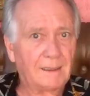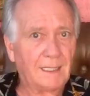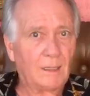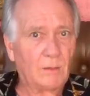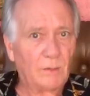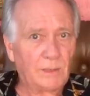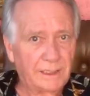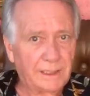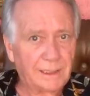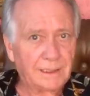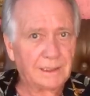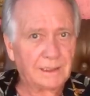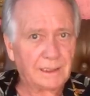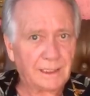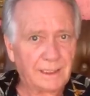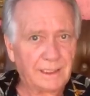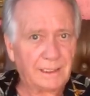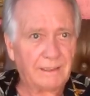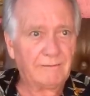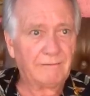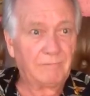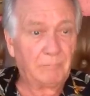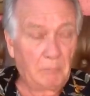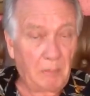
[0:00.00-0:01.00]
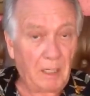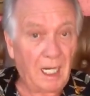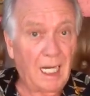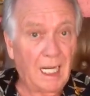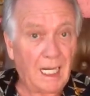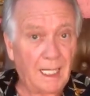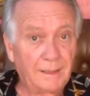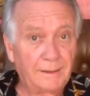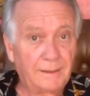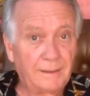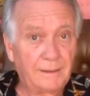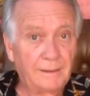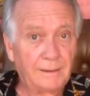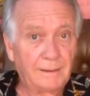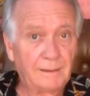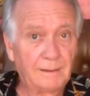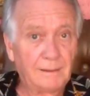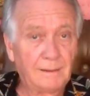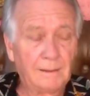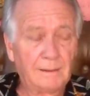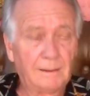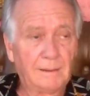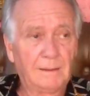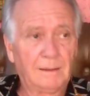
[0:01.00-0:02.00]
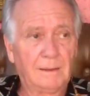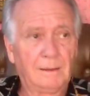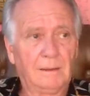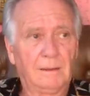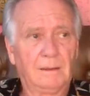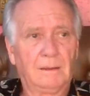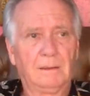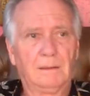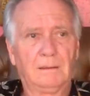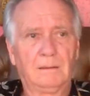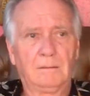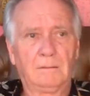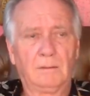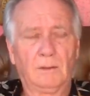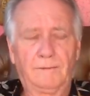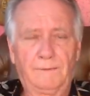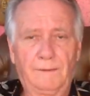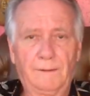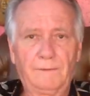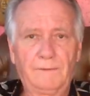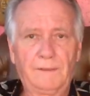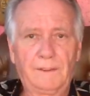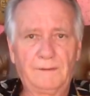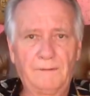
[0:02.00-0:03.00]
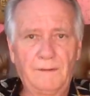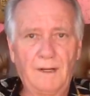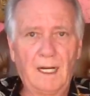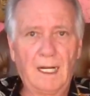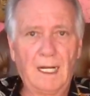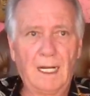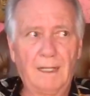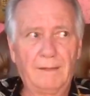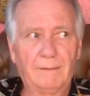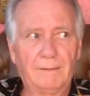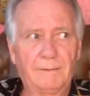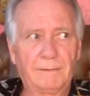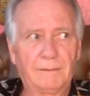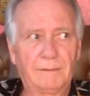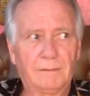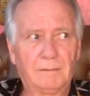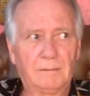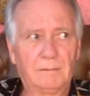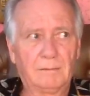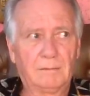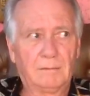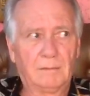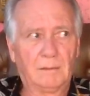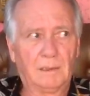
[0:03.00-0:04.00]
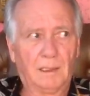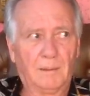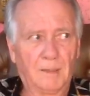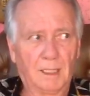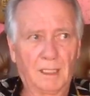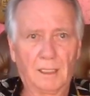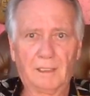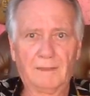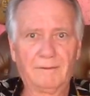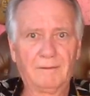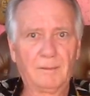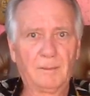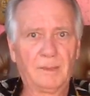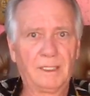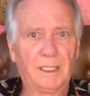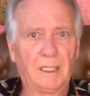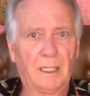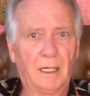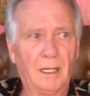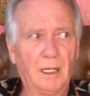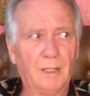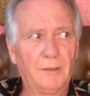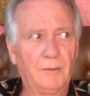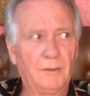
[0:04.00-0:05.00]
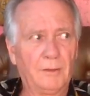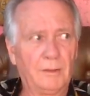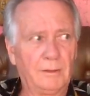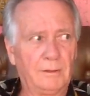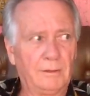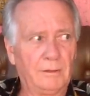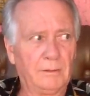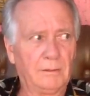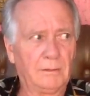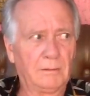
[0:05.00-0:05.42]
that we can live, but we're 55. I'm going to live to be 100.